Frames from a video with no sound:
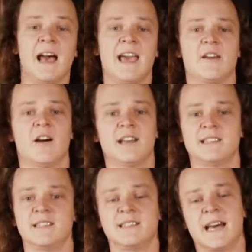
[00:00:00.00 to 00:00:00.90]
Hey
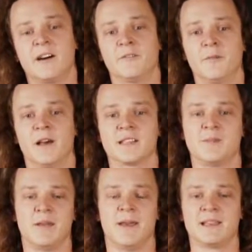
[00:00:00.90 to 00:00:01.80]
guys, it's Dale from
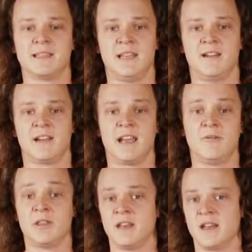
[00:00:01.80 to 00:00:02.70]
LUXBMX here again
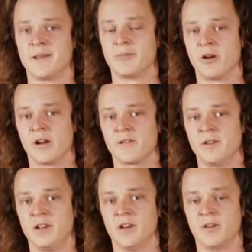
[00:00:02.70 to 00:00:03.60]
with another product
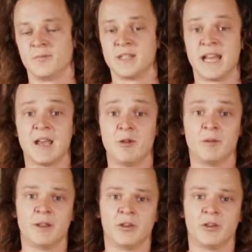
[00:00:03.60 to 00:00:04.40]
video. Today we're going to be